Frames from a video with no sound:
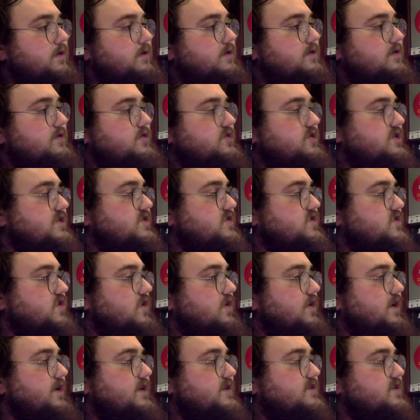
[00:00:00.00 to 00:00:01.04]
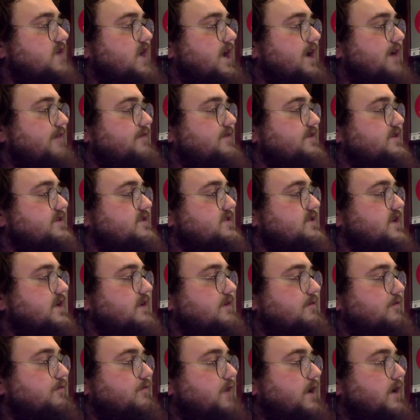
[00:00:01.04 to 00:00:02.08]
She stood in his office in
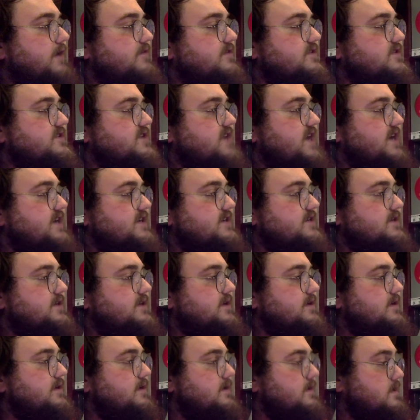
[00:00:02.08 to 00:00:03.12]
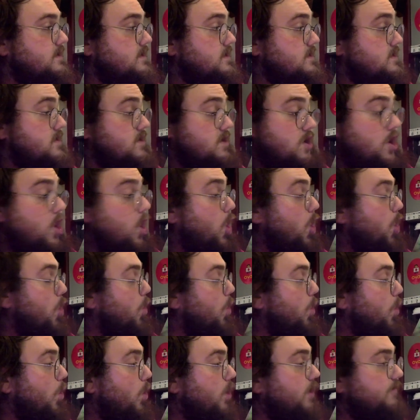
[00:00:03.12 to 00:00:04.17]
front of his desk.
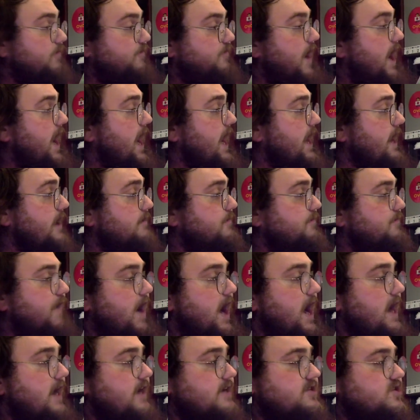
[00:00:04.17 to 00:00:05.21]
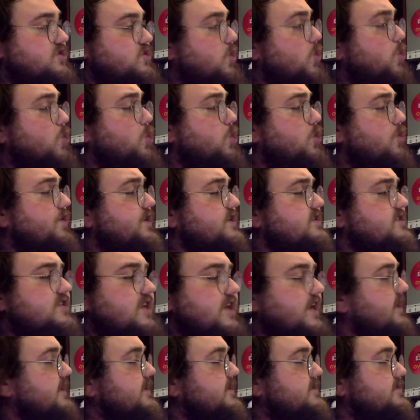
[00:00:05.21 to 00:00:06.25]
"What a fine, fine school this
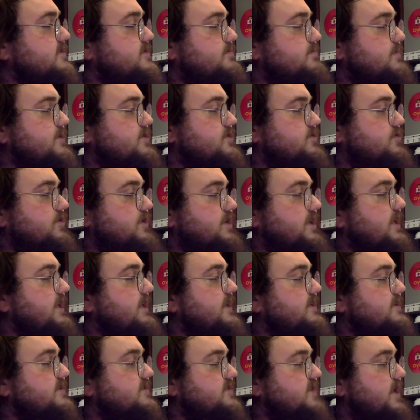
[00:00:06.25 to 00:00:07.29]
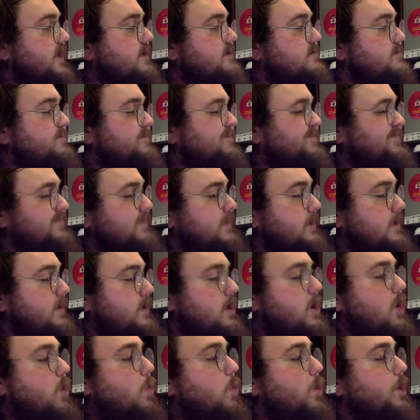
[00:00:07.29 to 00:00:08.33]
is," Mr. Keene said.
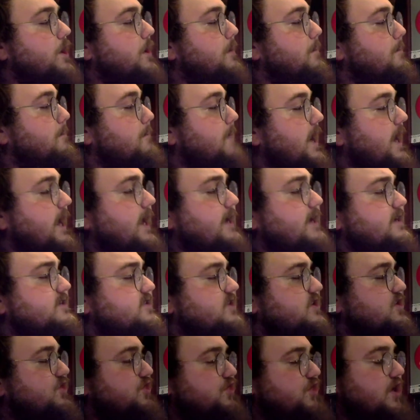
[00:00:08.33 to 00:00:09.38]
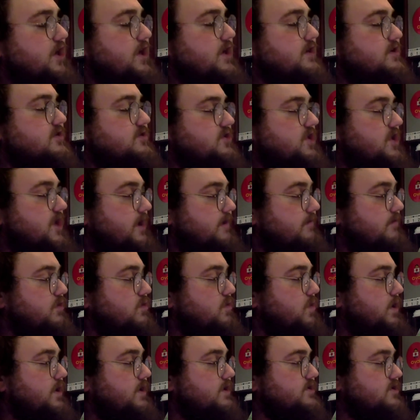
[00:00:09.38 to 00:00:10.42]
"What amazing things that
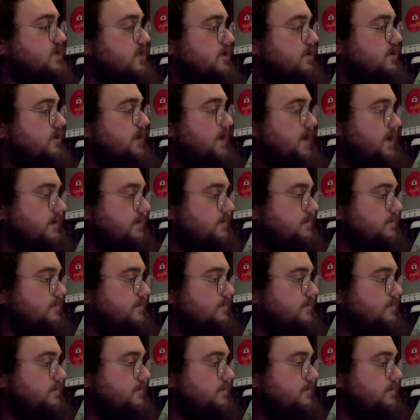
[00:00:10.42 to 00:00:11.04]
everyone is learning."